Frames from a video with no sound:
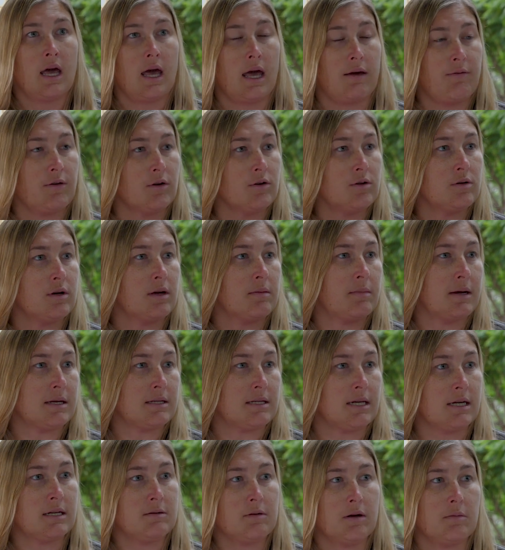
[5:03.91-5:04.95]
if you're doing a
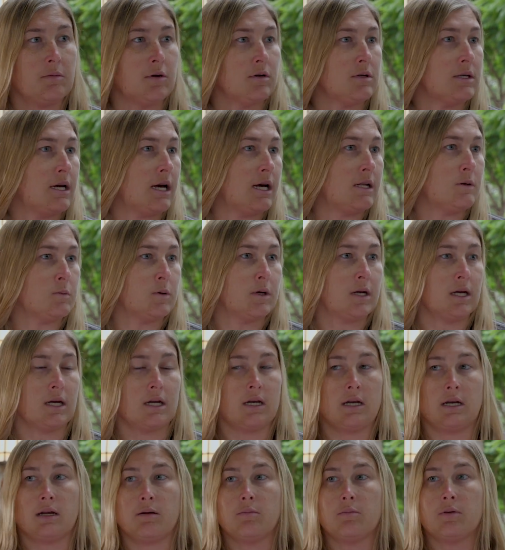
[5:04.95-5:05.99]
mastectomy on both sides, putting
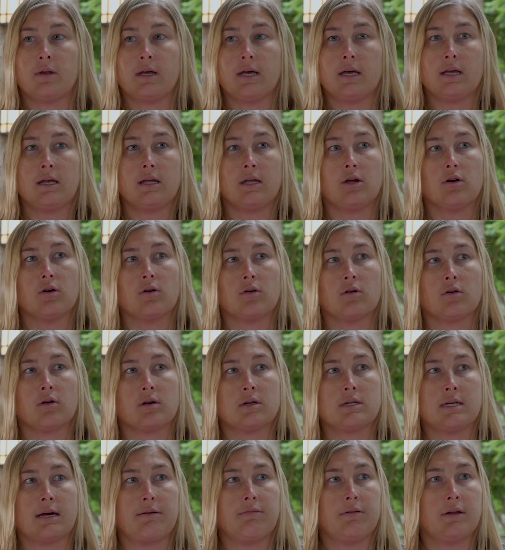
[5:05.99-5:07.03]
in an implant,
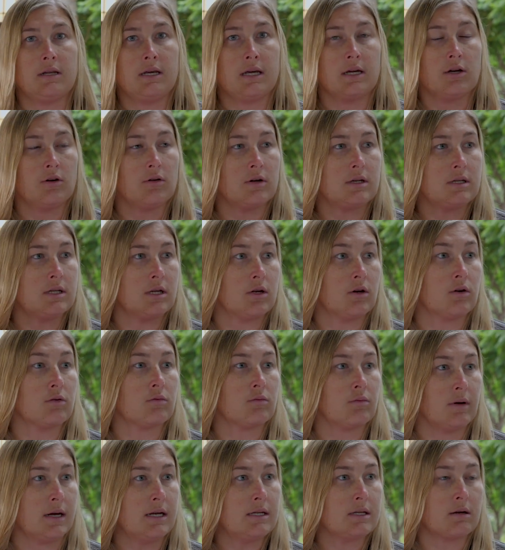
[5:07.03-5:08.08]
you're definitely increasing your
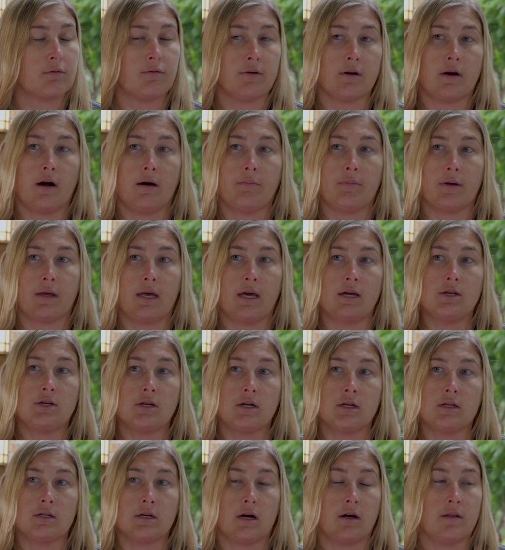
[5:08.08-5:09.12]
risk for
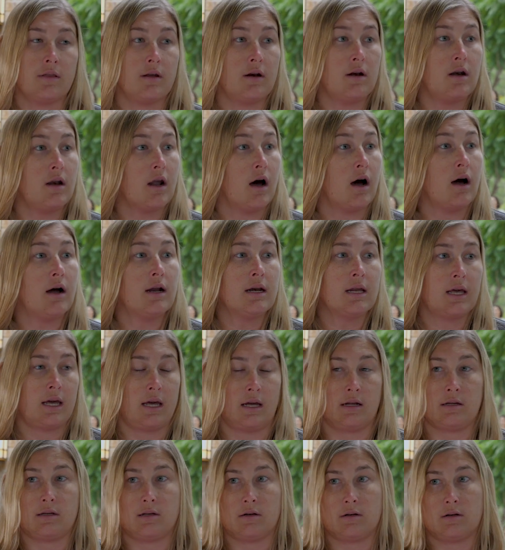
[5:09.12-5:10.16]
complications on the
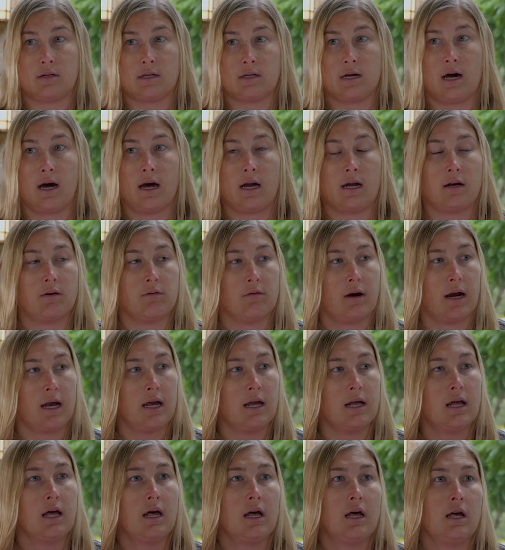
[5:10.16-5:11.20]
non-cancer side,
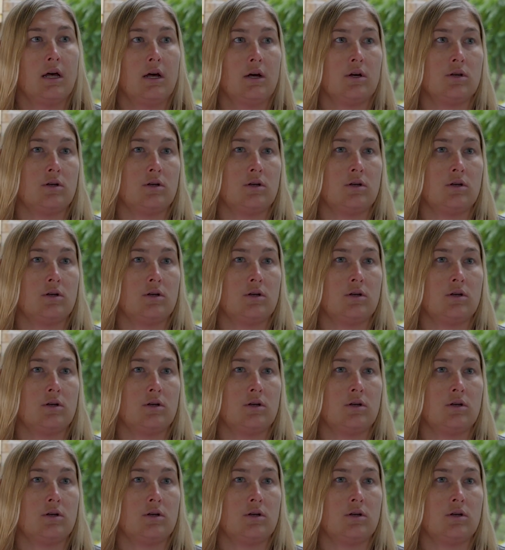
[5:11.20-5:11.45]
right? Yeah.